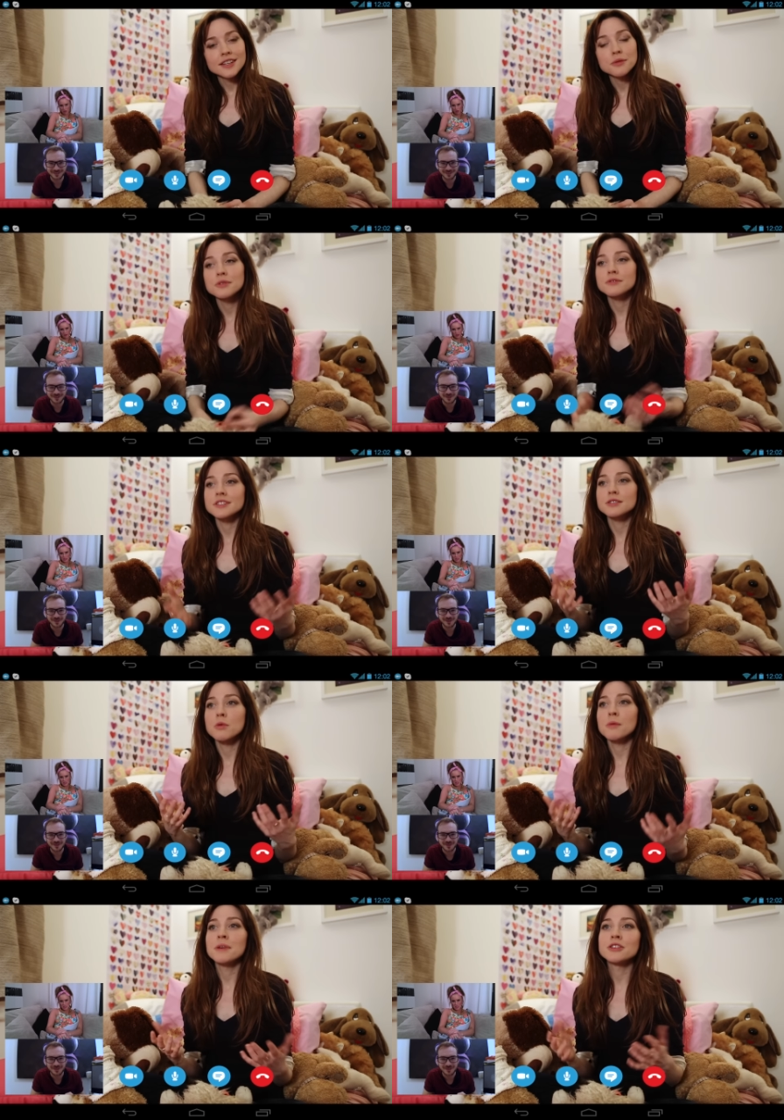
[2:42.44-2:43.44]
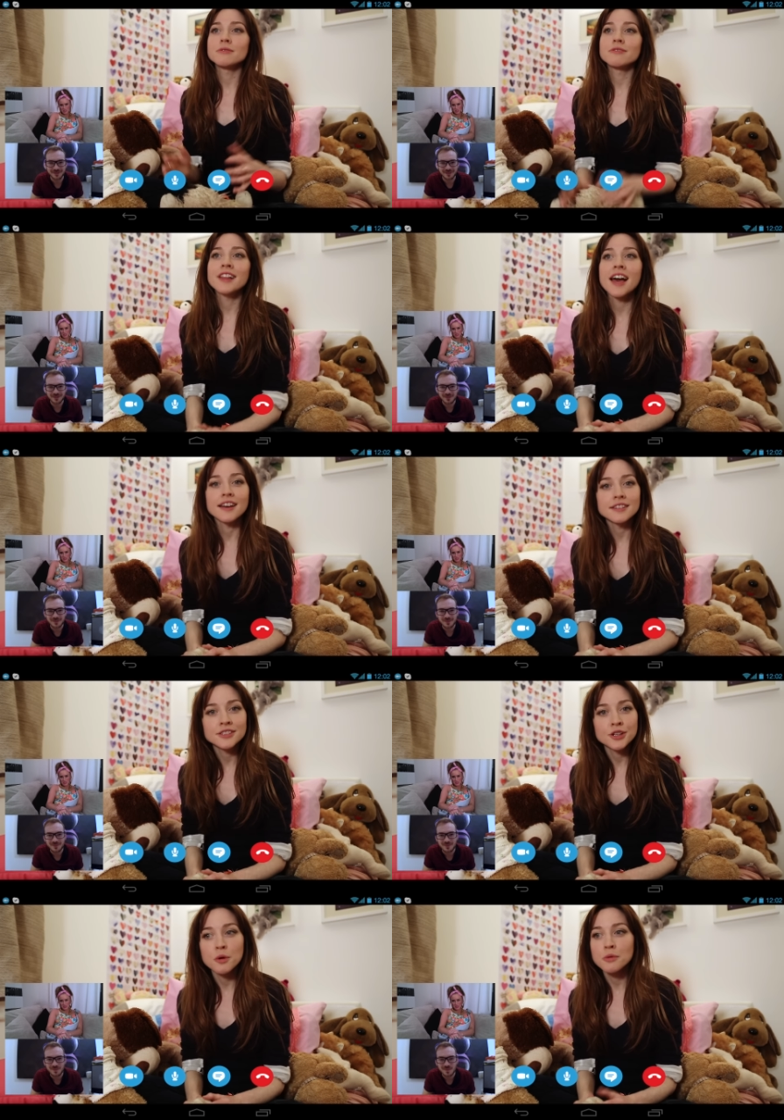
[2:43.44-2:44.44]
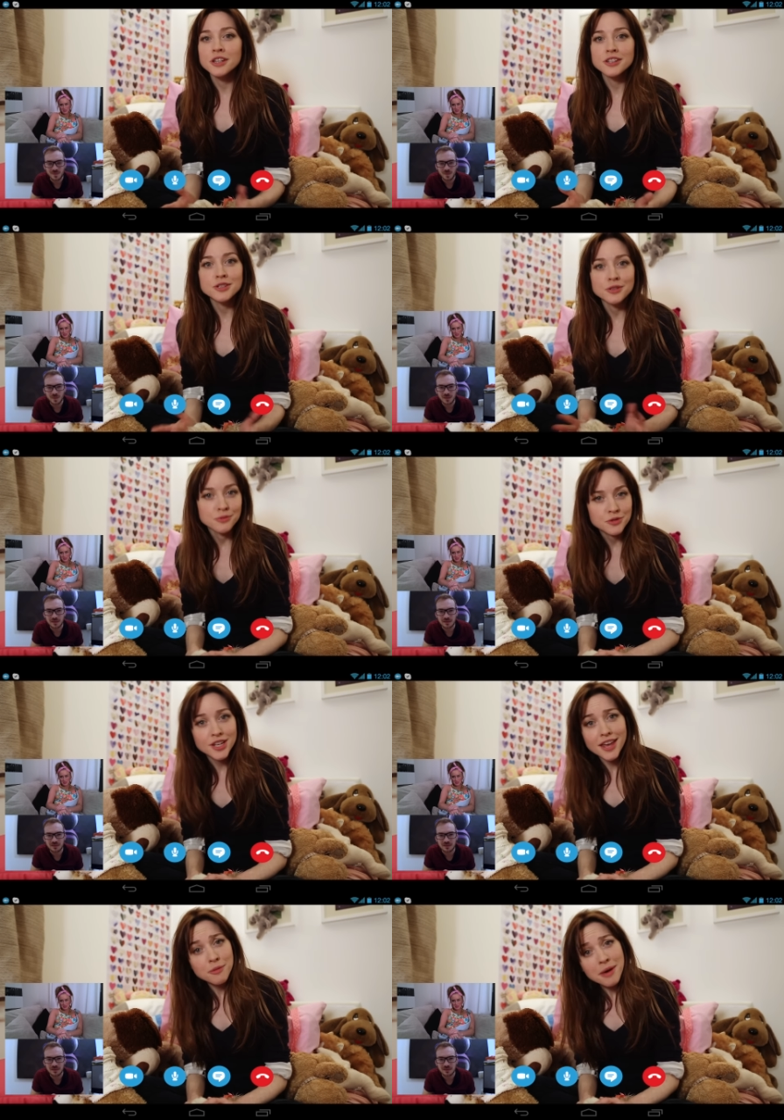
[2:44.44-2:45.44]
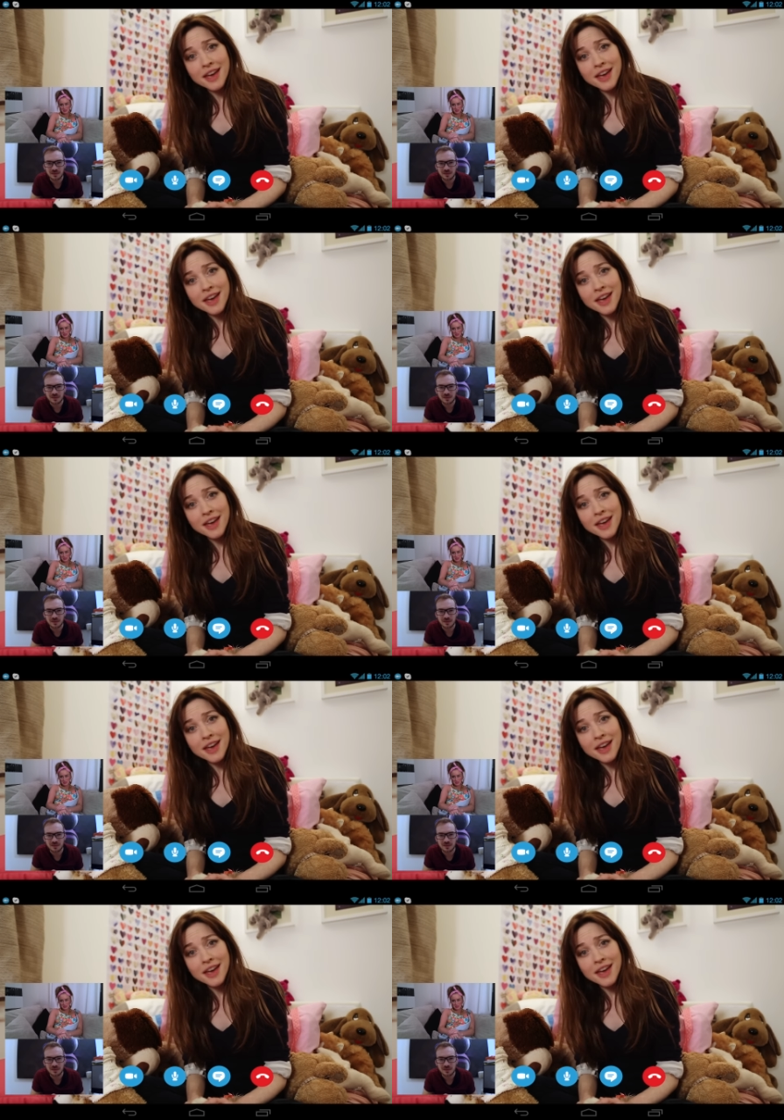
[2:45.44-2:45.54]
Yeah, well, it's a one-bedroom flat. You know, what would I do? Share the